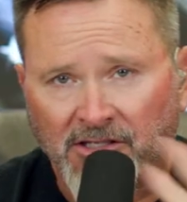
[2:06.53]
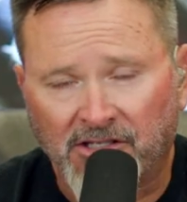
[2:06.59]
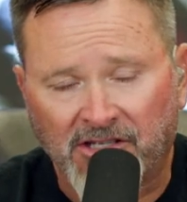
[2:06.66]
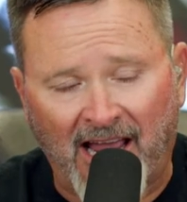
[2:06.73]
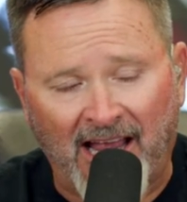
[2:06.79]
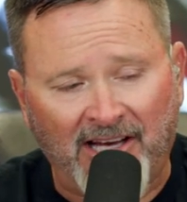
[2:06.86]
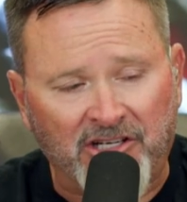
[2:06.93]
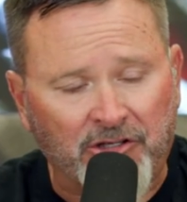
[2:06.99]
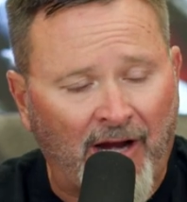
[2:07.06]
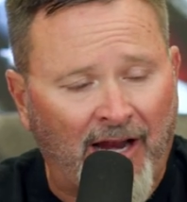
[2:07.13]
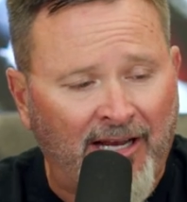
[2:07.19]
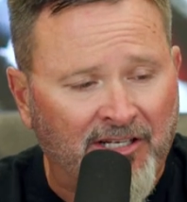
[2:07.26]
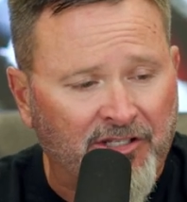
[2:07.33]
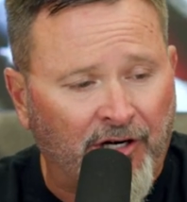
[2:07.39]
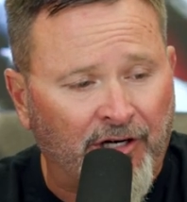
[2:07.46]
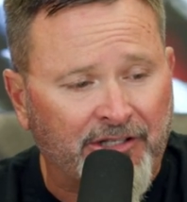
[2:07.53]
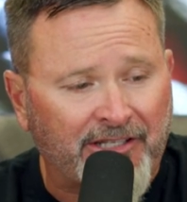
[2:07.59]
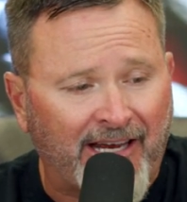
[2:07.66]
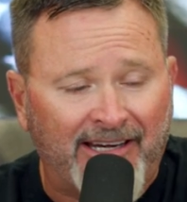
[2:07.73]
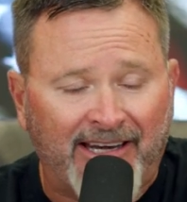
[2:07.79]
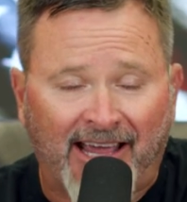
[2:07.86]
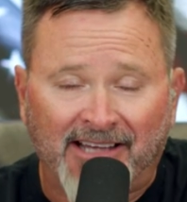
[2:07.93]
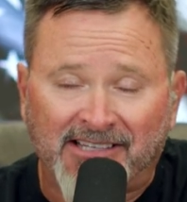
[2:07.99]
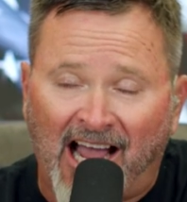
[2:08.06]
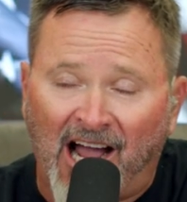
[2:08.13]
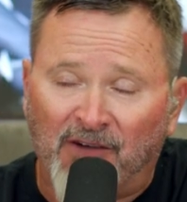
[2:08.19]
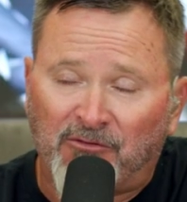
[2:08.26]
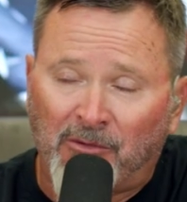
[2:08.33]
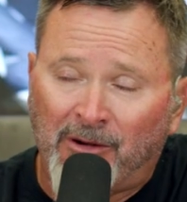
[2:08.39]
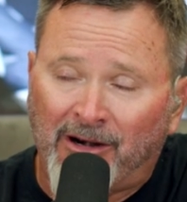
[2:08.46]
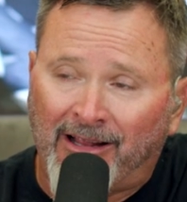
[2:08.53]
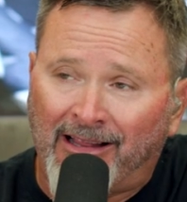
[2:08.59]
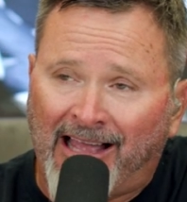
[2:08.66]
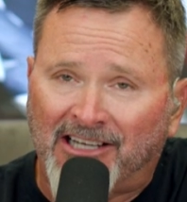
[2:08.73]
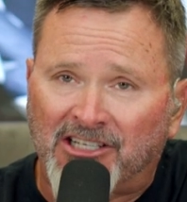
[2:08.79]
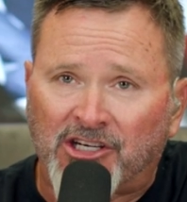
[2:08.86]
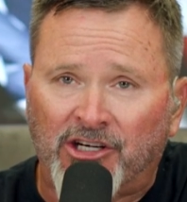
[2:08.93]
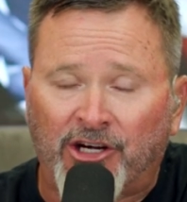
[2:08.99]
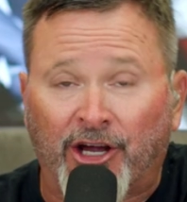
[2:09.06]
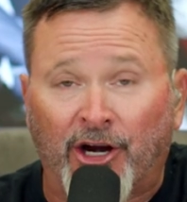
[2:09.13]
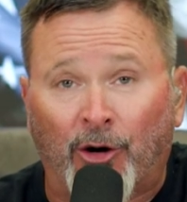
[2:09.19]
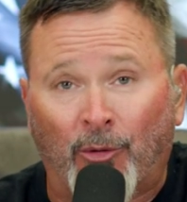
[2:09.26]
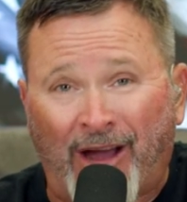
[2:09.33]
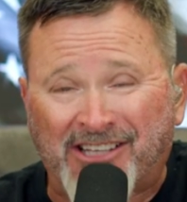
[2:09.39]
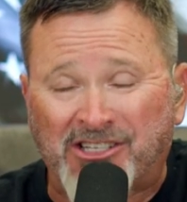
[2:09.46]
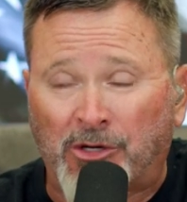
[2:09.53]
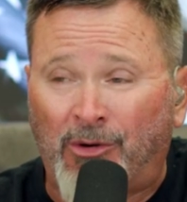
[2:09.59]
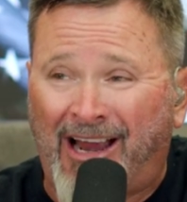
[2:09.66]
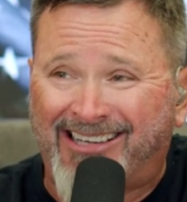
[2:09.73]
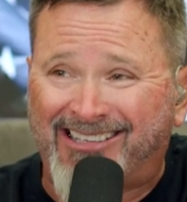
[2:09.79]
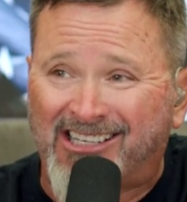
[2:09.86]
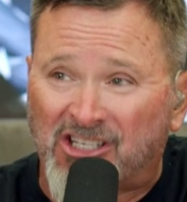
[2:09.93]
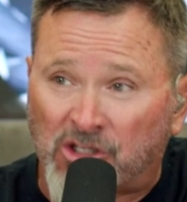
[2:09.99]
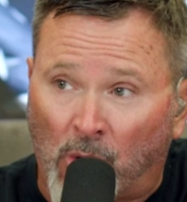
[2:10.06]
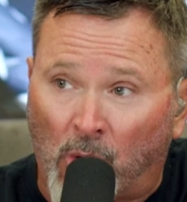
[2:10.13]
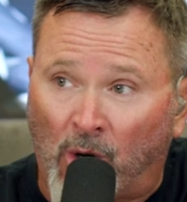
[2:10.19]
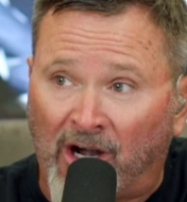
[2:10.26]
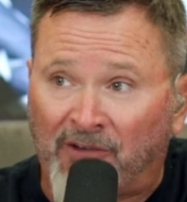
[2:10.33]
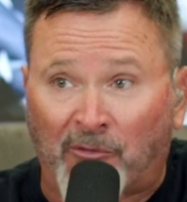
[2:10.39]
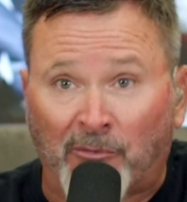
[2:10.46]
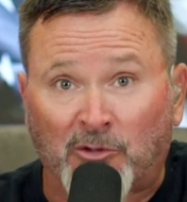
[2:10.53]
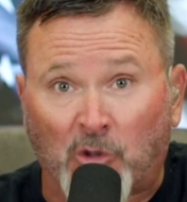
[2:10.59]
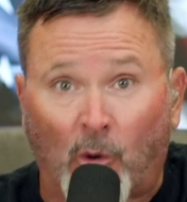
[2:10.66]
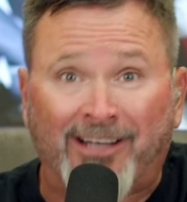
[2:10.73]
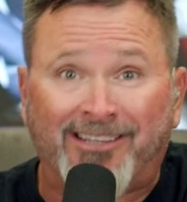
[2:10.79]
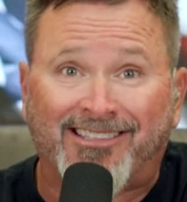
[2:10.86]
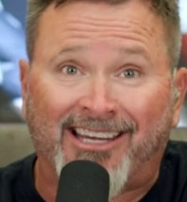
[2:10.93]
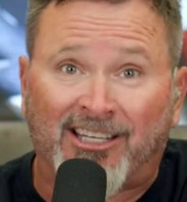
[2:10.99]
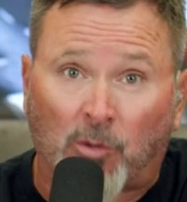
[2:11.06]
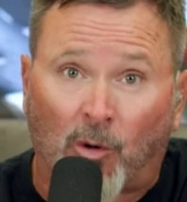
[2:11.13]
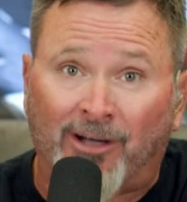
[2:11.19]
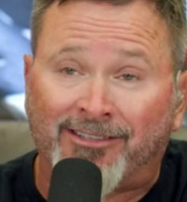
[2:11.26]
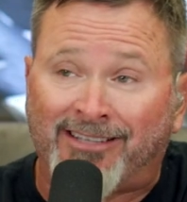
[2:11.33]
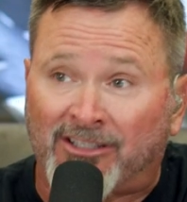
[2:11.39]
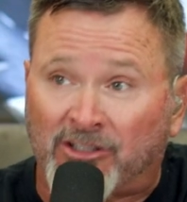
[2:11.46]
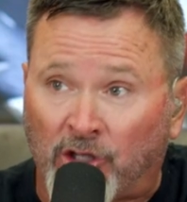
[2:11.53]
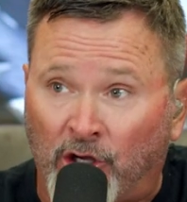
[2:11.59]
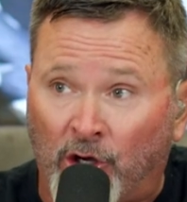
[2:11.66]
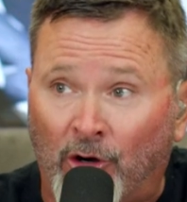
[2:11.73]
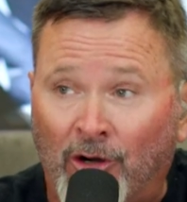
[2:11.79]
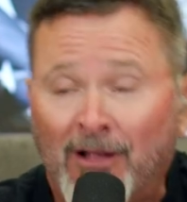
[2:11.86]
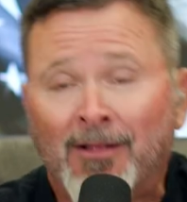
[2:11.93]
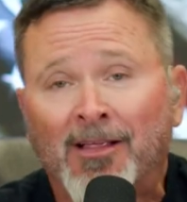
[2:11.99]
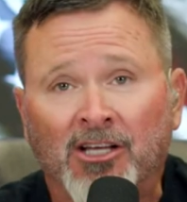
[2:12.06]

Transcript: it's just kind of strange. 13 days out from an election, you're going to resurrect the story from 2022.